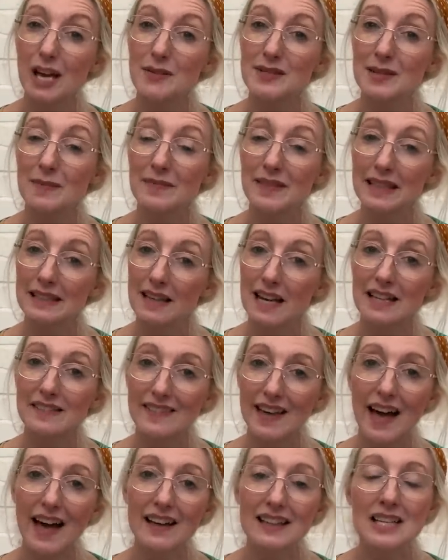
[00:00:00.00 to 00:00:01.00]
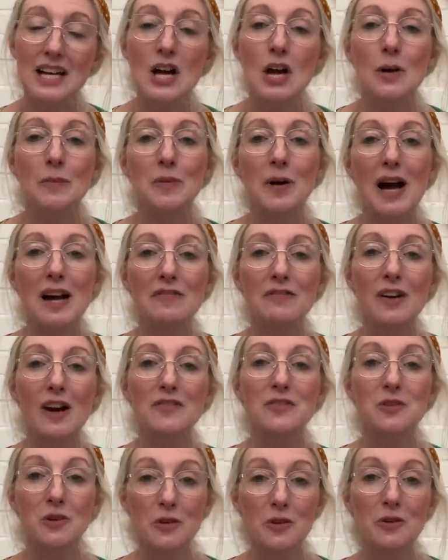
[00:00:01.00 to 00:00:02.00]
something like that. But I
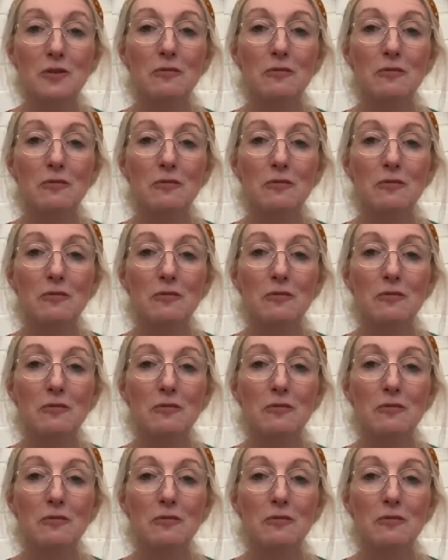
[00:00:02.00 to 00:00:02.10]
dug